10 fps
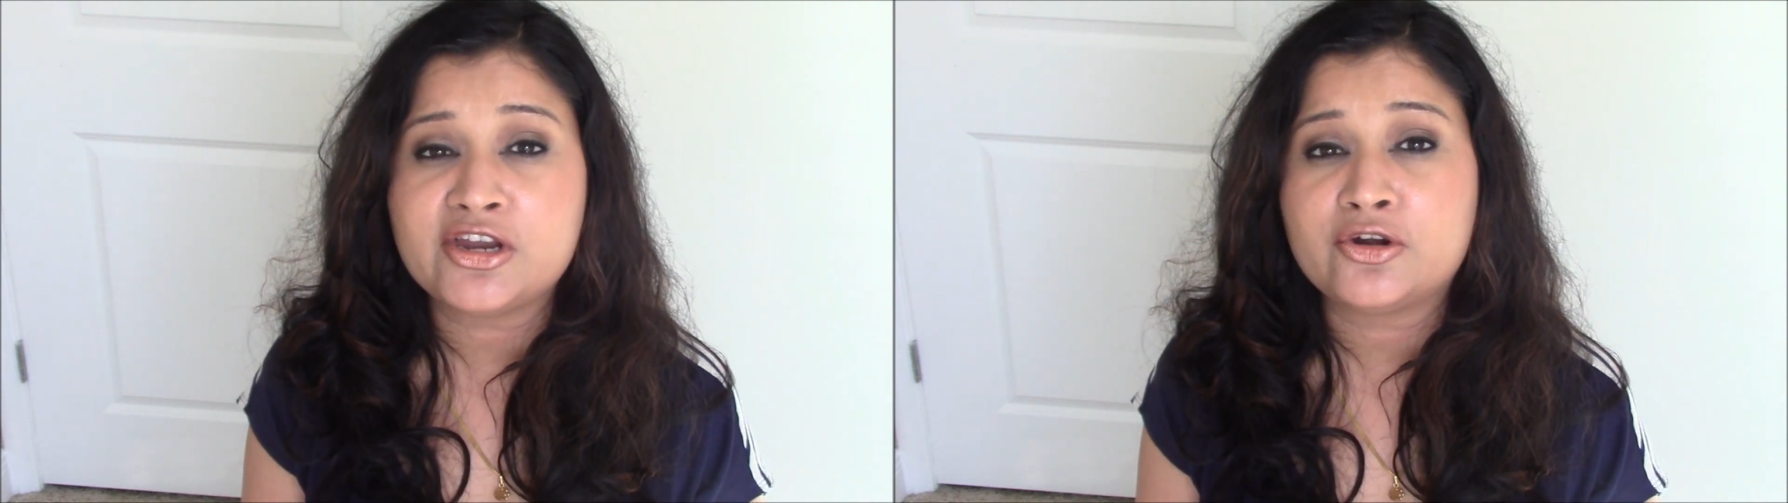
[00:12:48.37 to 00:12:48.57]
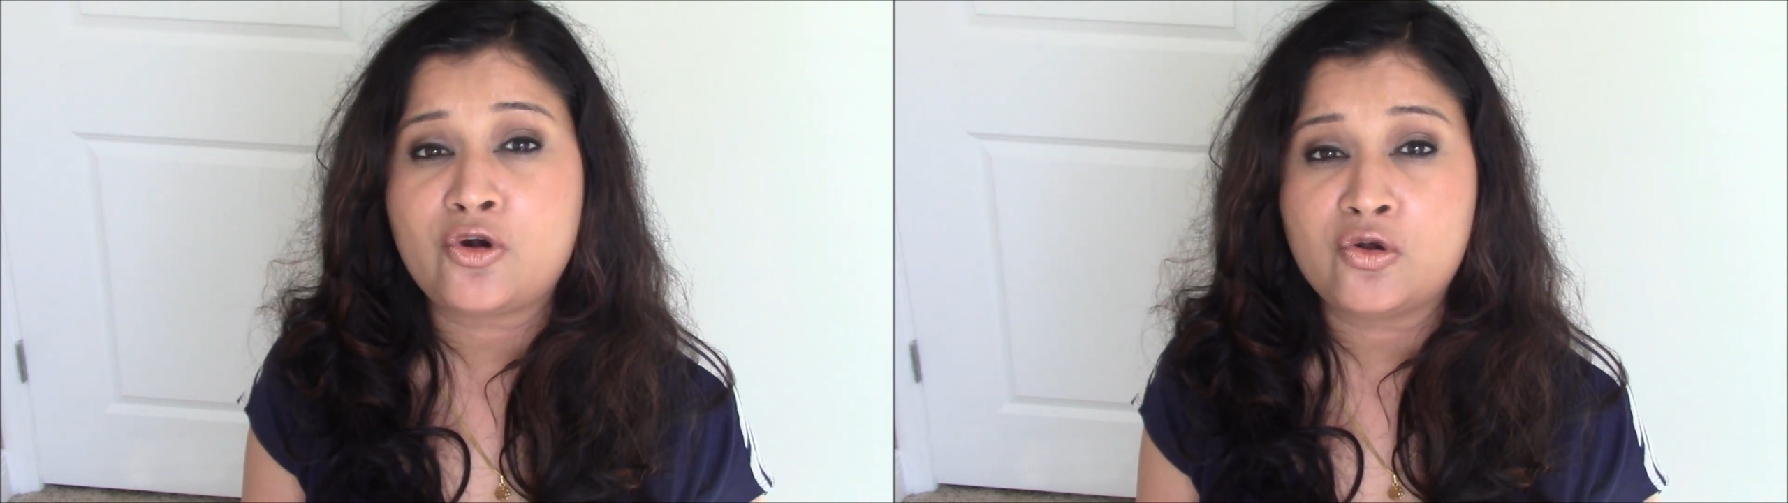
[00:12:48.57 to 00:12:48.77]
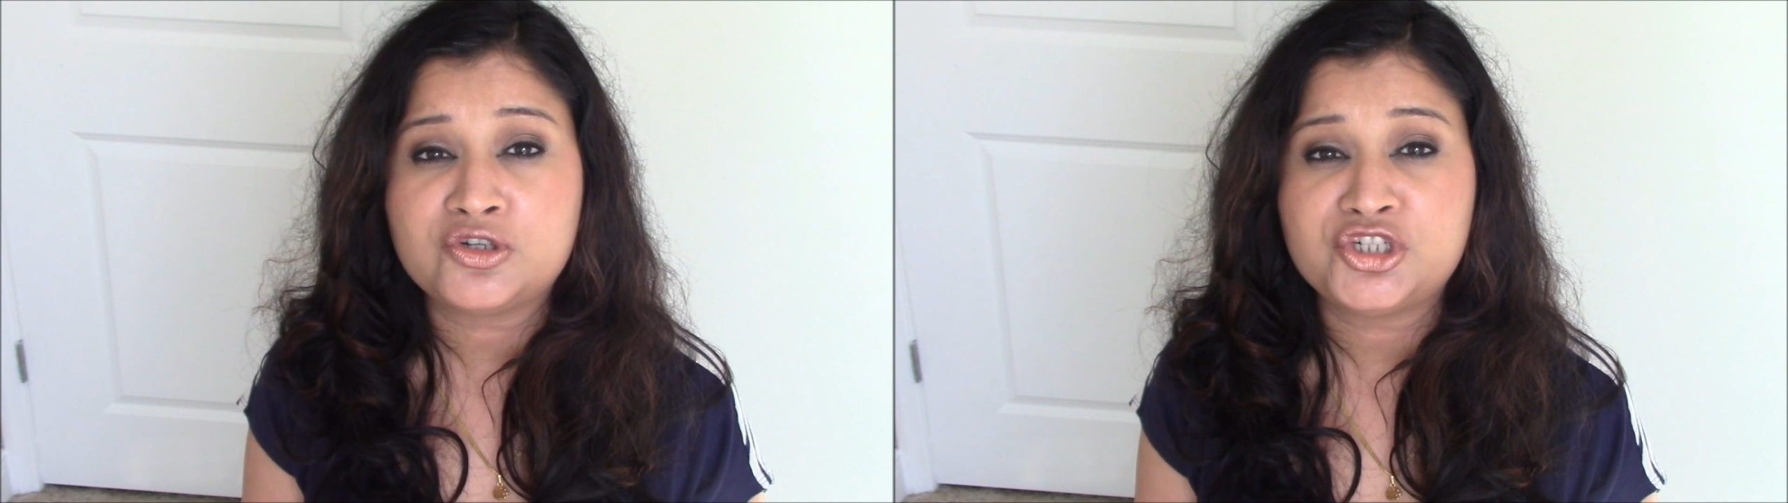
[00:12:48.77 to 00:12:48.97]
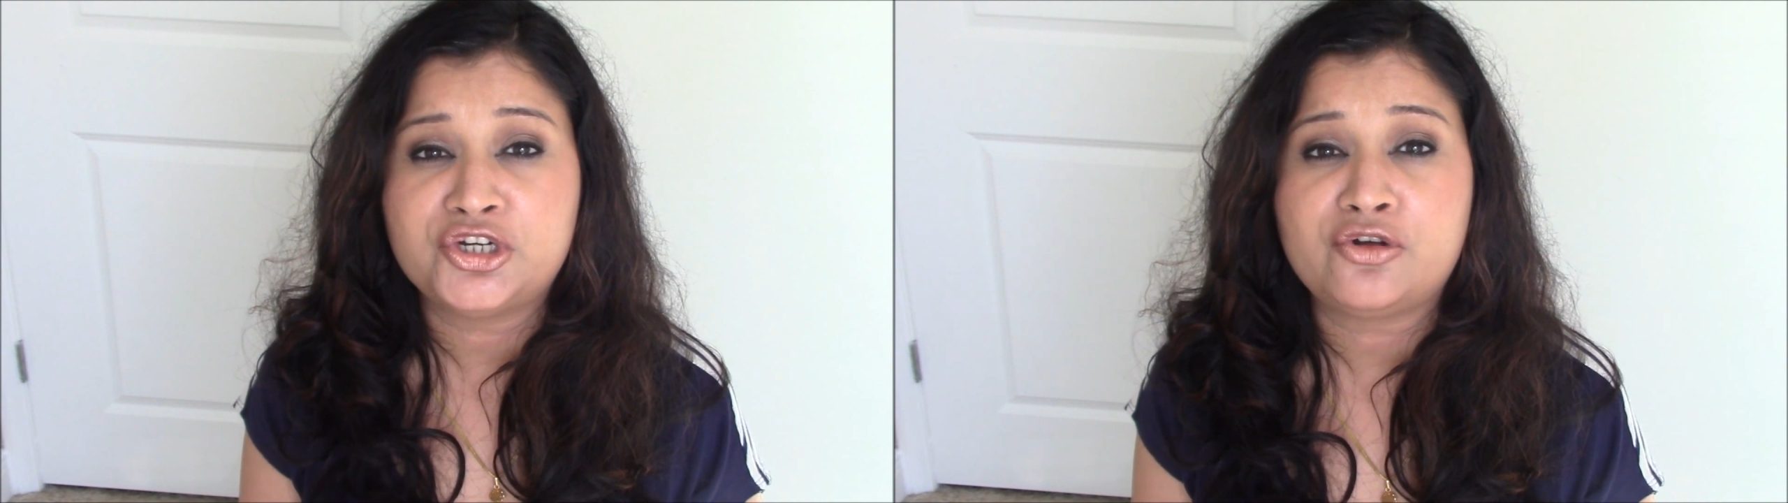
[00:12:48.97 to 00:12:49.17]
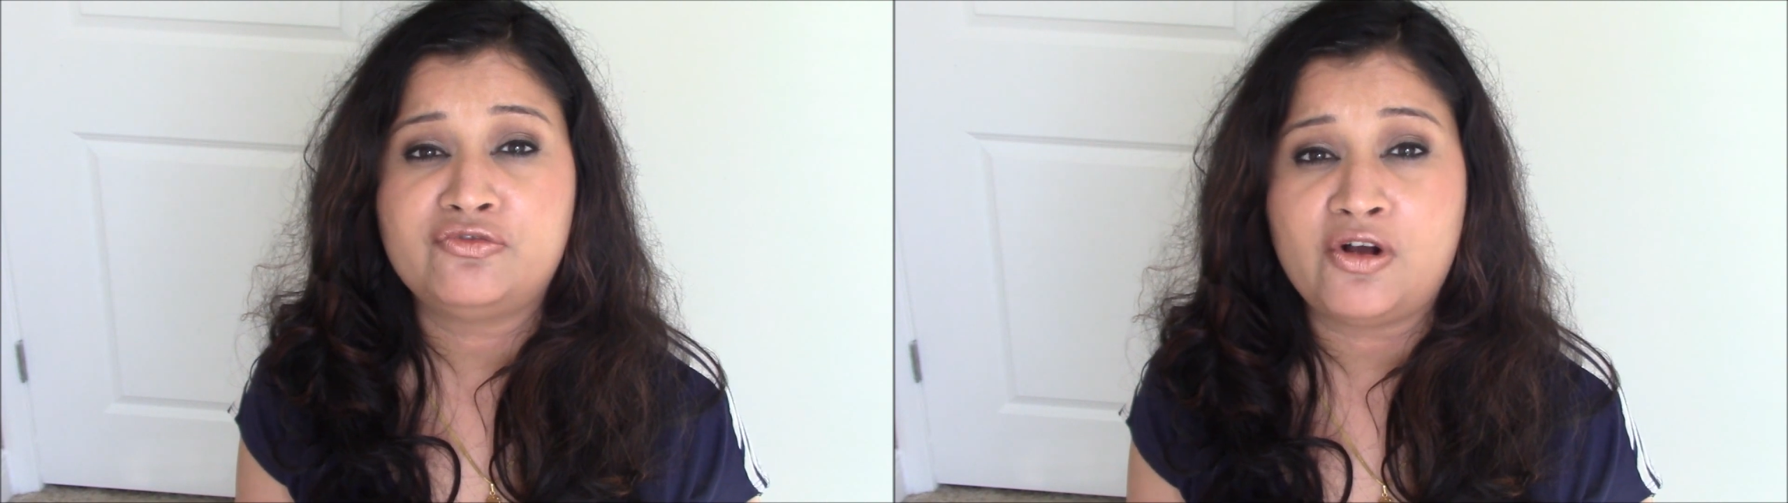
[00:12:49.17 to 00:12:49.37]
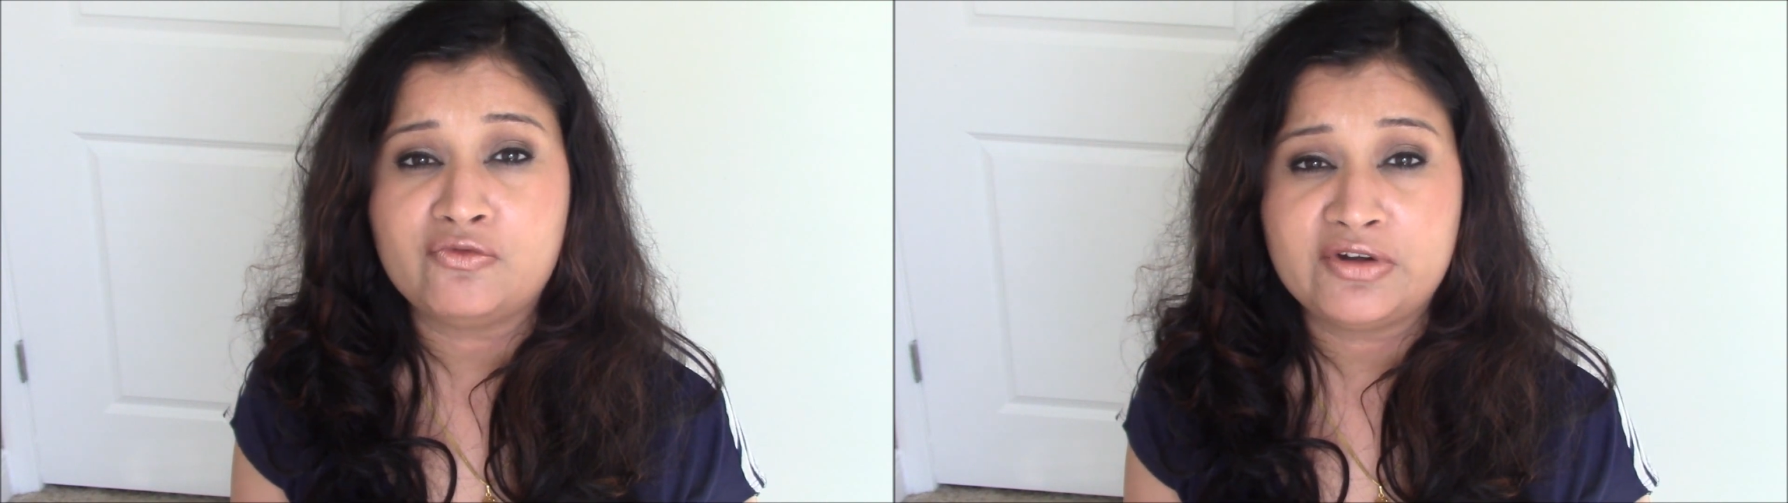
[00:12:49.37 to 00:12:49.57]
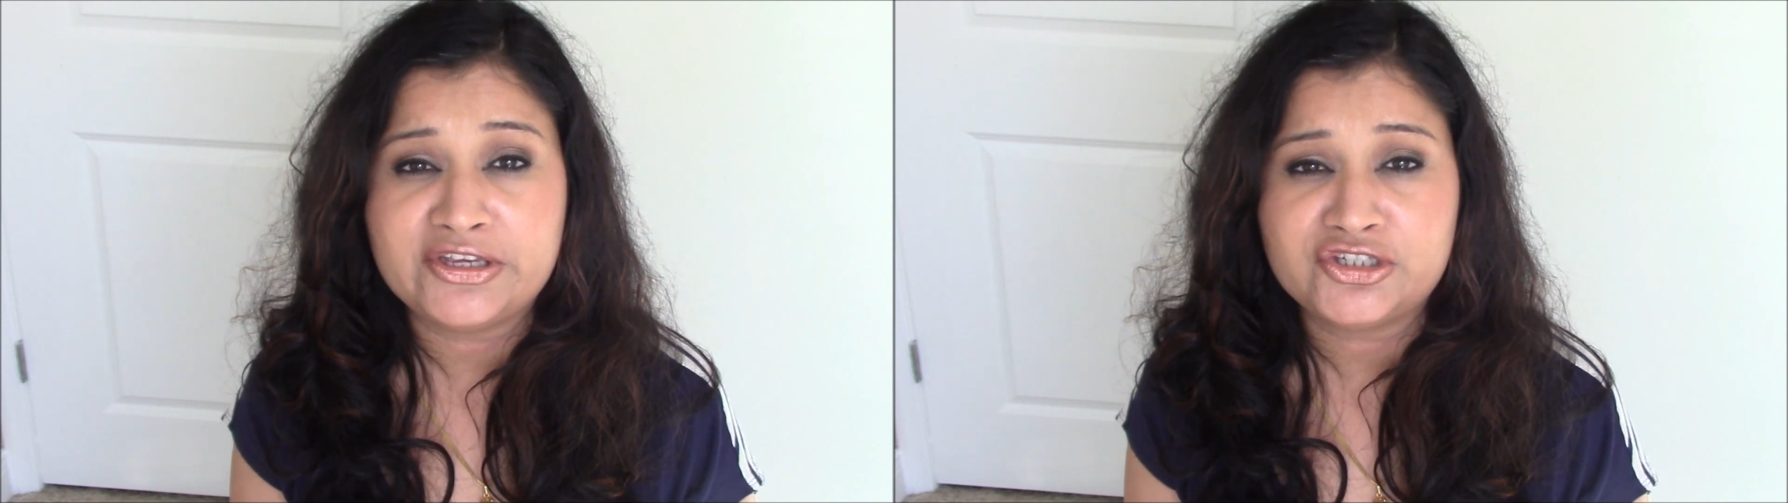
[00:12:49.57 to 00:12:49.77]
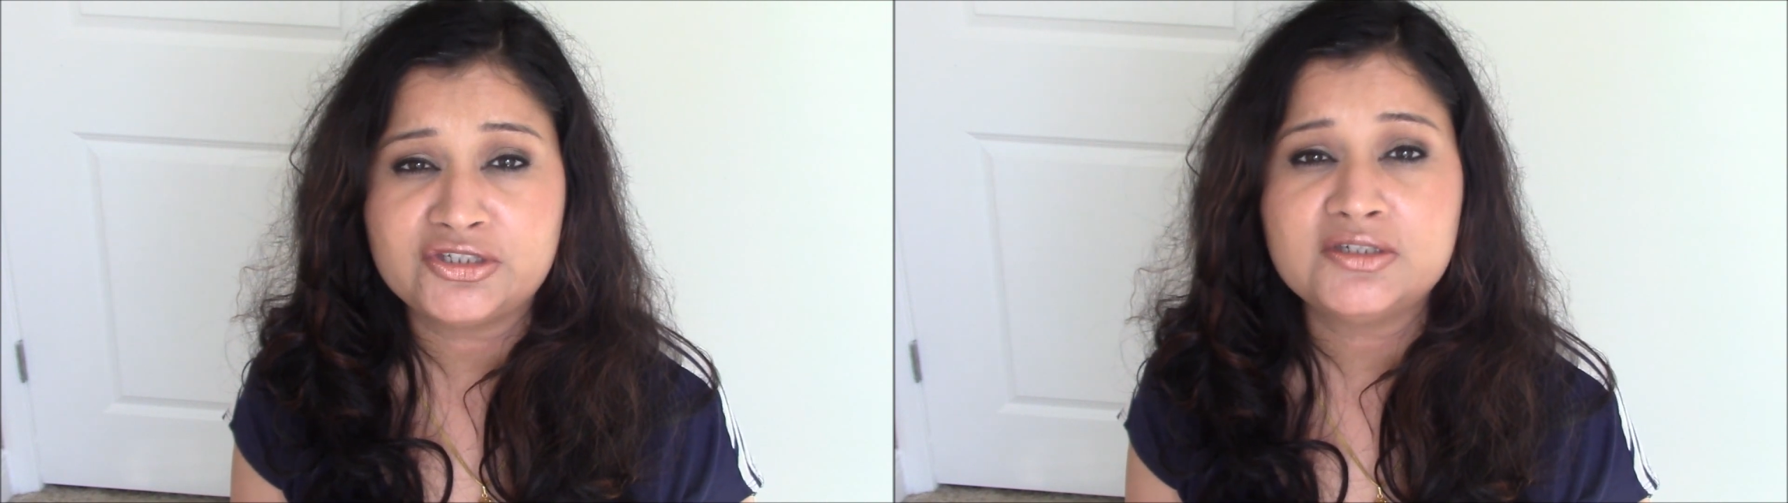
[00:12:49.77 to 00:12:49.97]
a wrong shade of
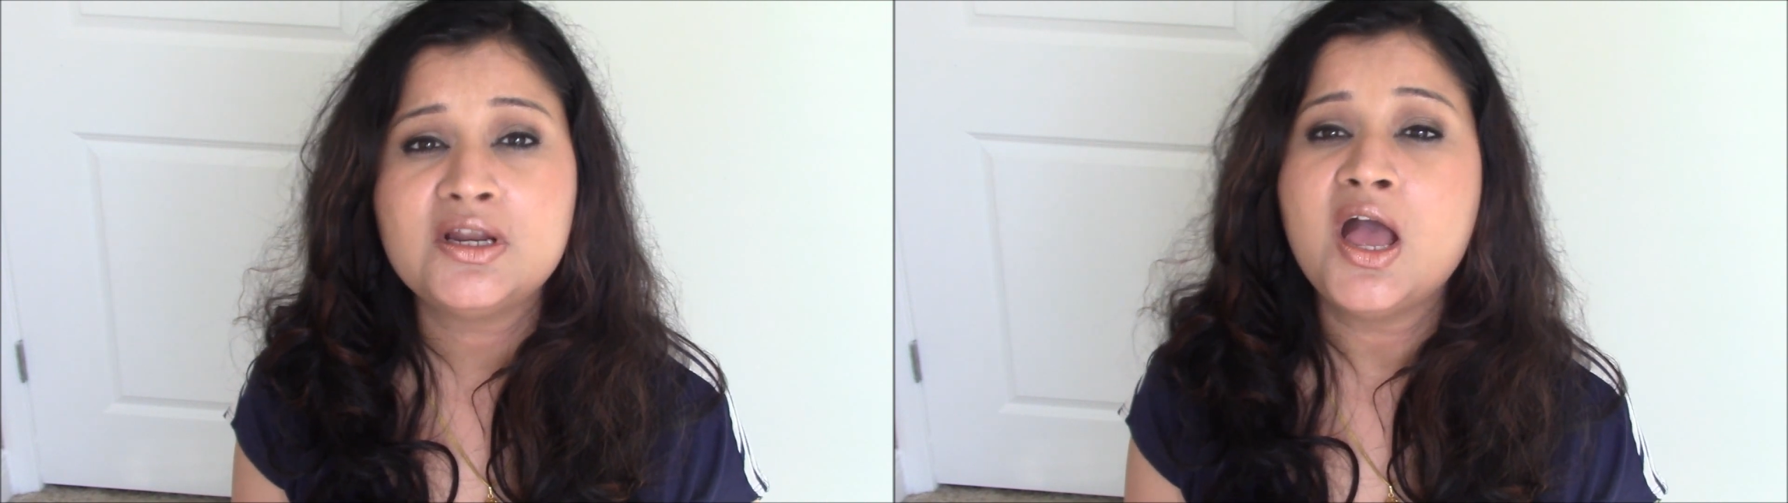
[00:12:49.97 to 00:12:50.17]
foundation.